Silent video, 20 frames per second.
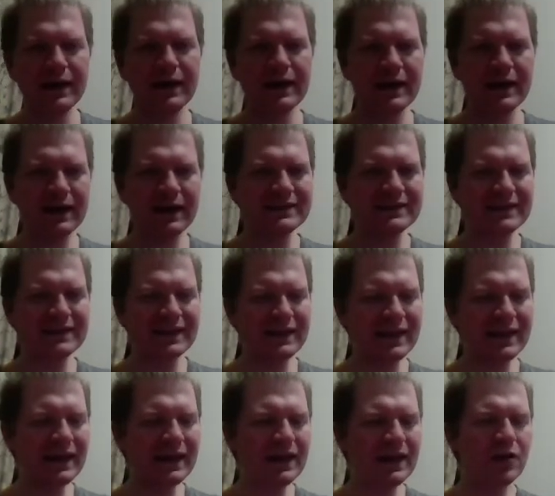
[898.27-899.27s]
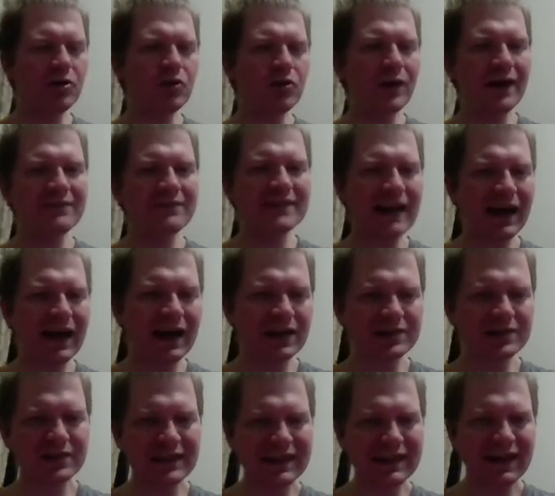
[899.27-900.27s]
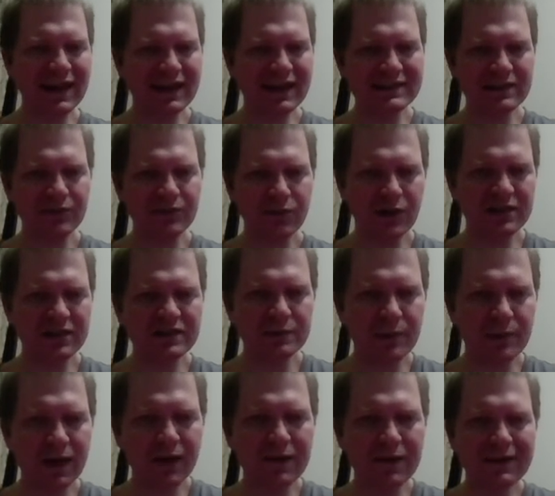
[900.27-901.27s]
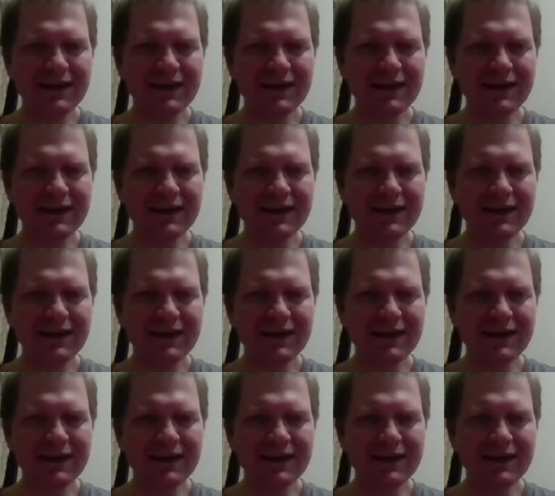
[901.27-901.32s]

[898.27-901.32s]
It's a Yeti. You have to actually cast the Frost spell.